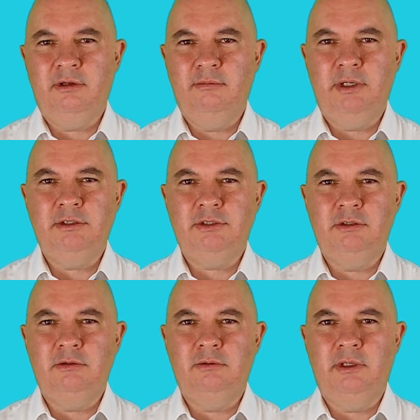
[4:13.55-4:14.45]

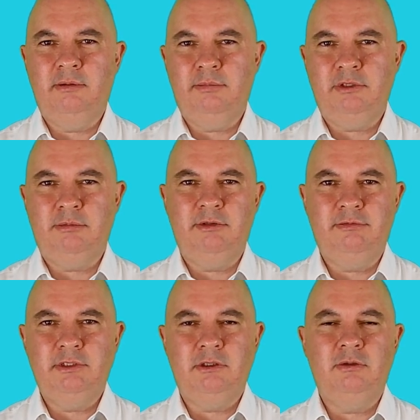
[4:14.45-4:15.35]
emotional and possibly
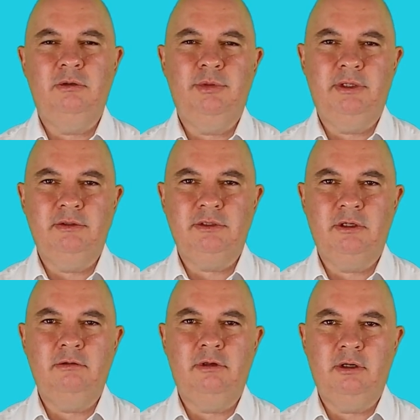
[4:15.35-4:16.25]
physical abuse
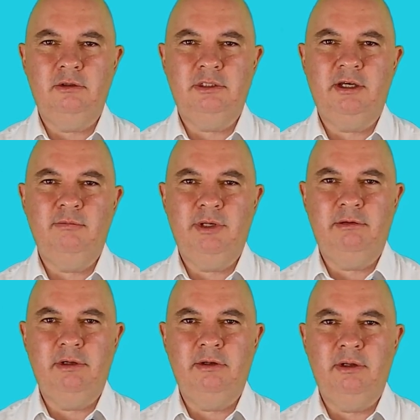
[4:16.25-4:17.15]
over a long time
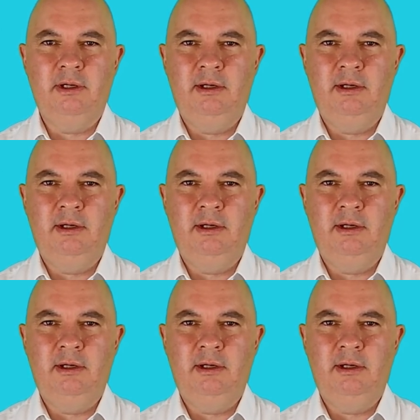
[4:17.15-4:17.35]
period,